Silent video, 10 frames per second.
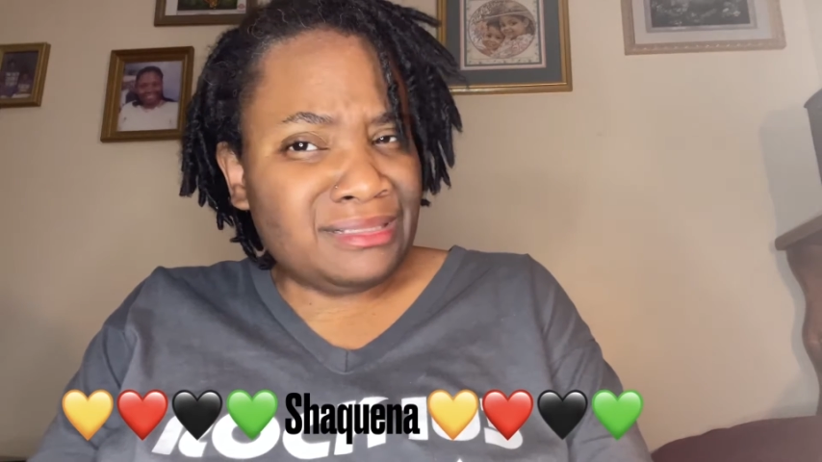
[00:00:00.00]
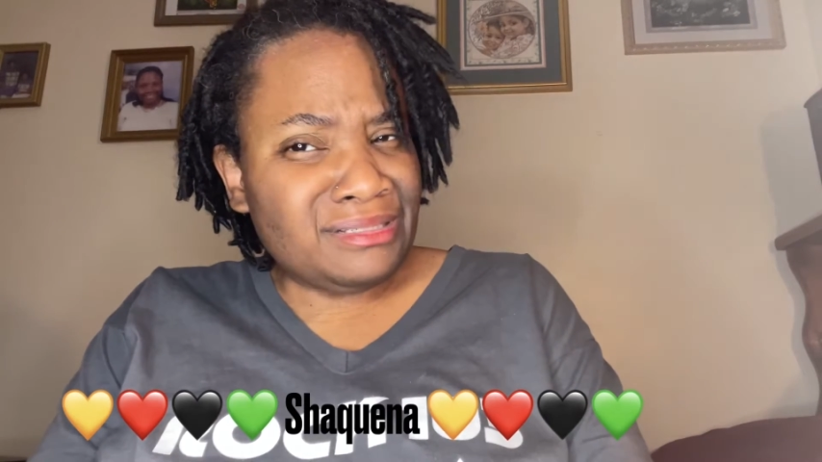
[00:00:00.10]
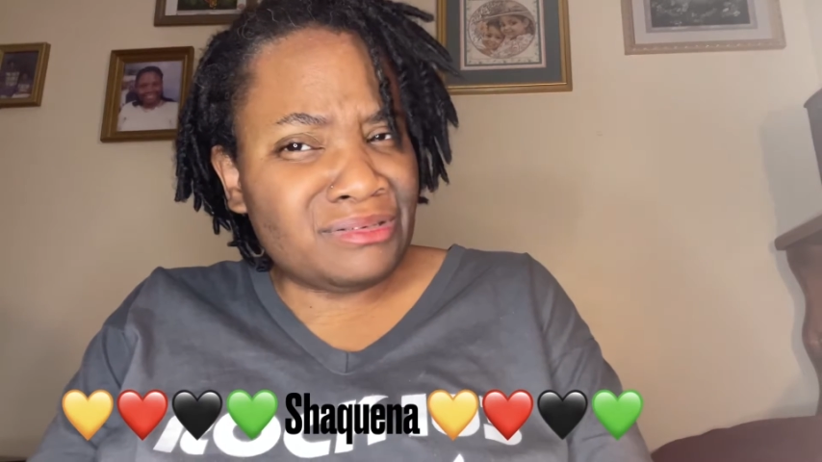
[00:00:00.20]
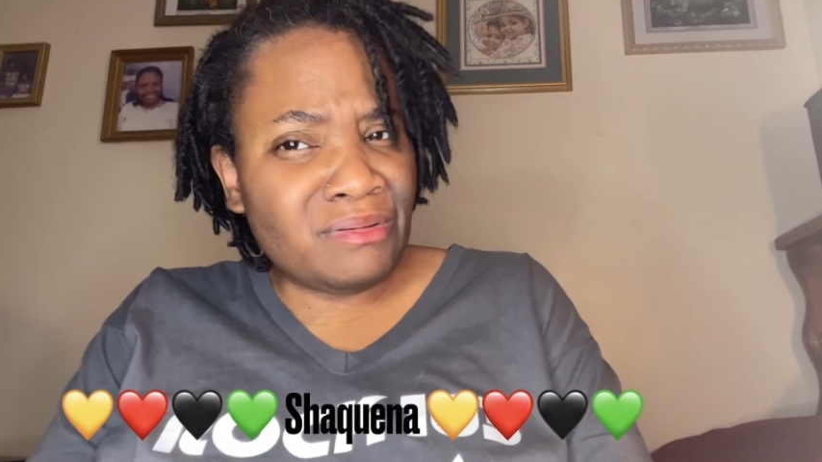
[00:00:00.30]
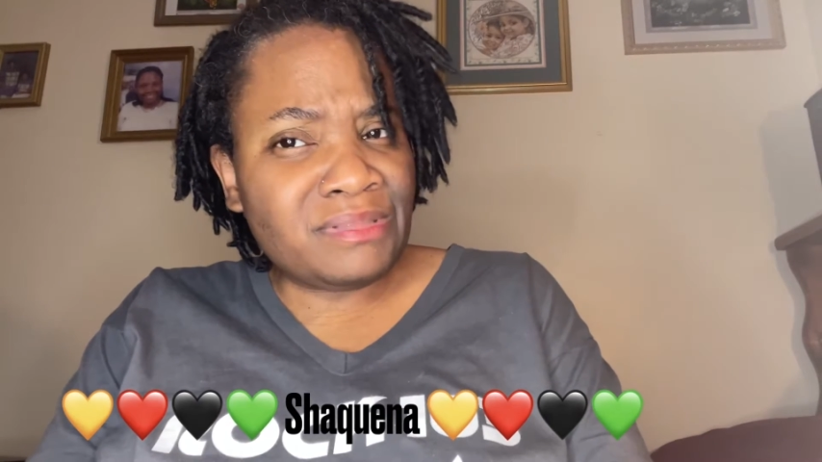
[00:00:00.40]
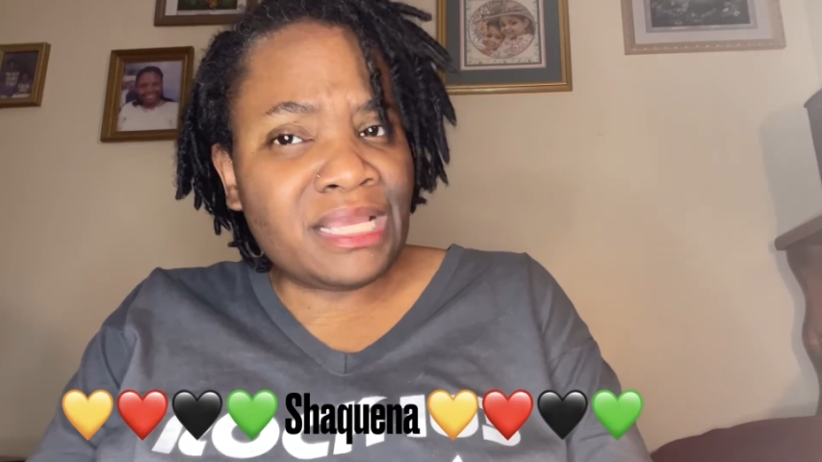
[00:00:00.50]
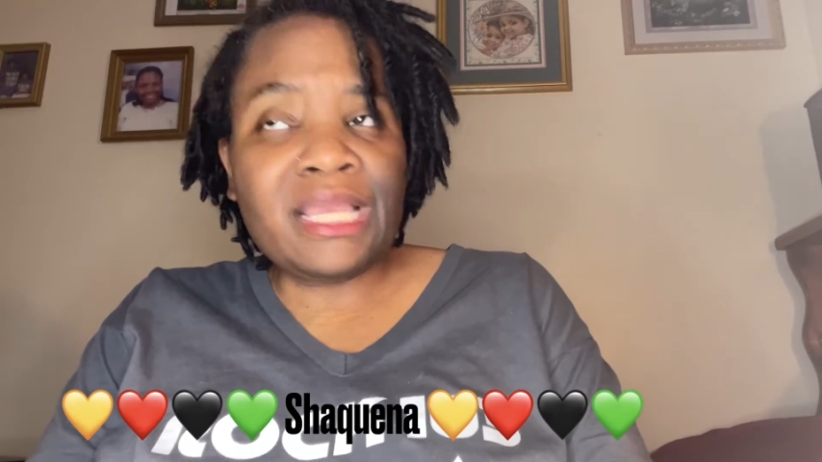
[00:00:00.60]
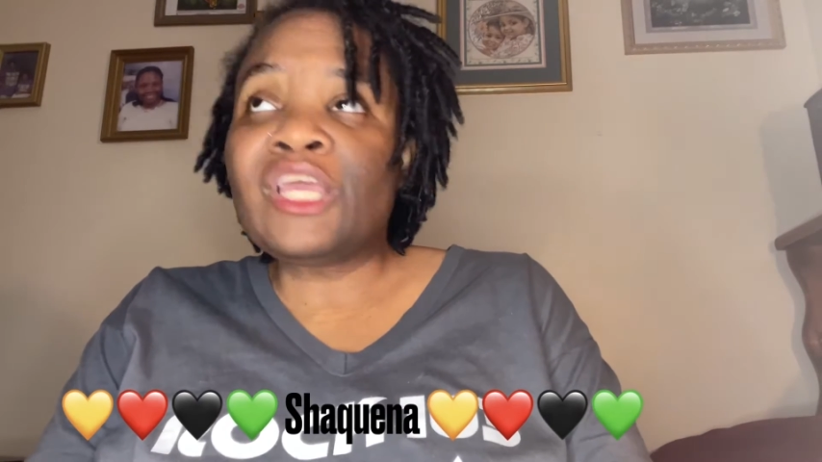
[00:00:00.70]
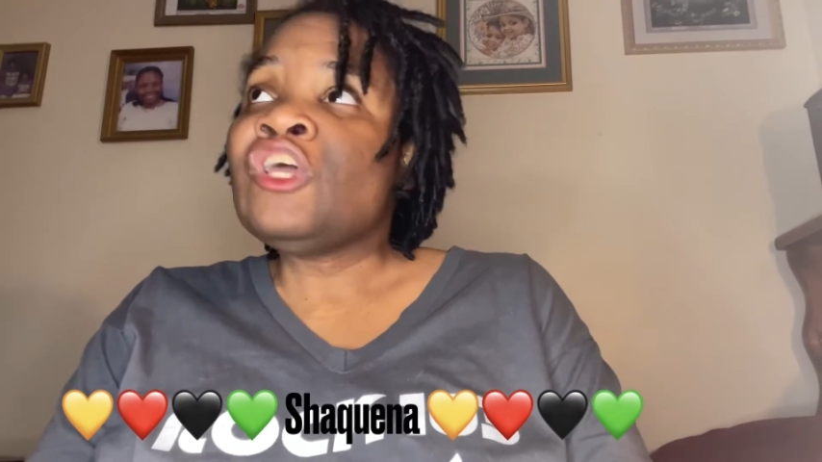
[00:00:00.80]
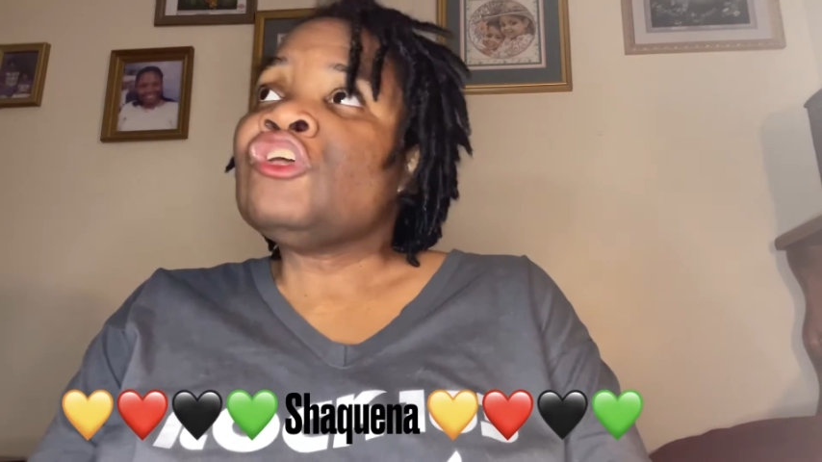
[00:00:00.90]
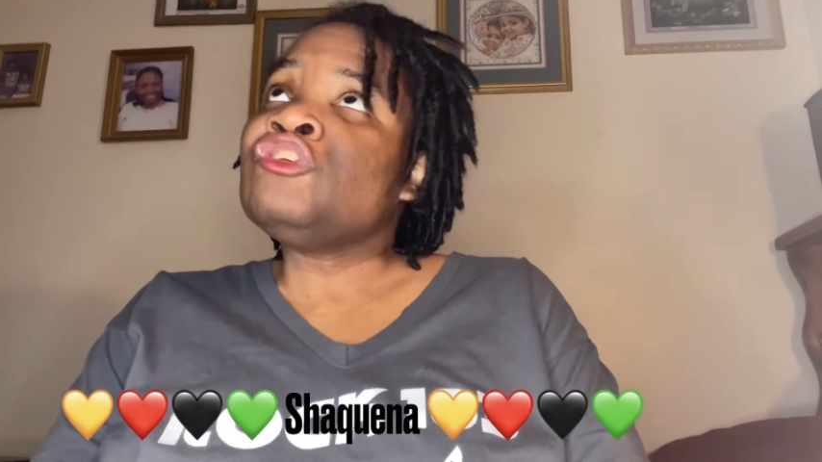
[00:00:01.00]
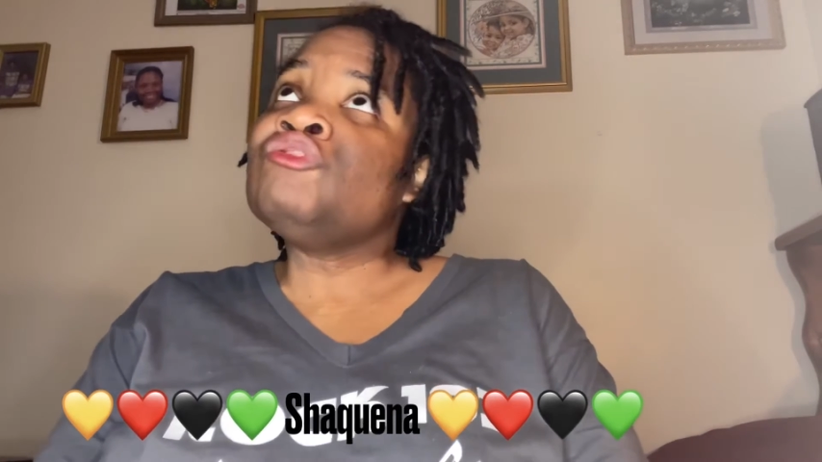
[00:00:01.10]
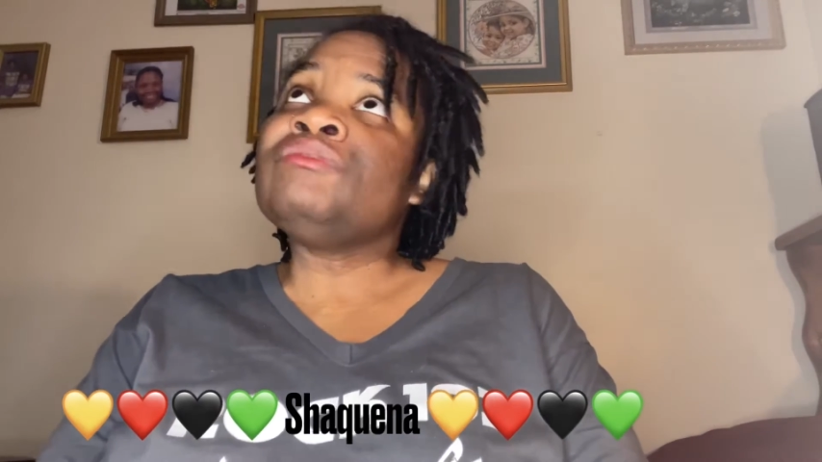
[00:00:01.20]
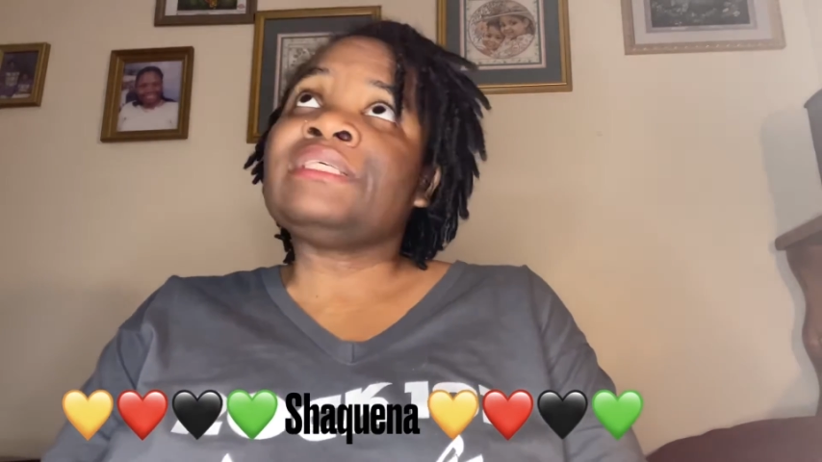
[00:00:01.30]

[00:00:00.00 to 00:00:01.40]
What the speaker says: You know what I'm saying? You just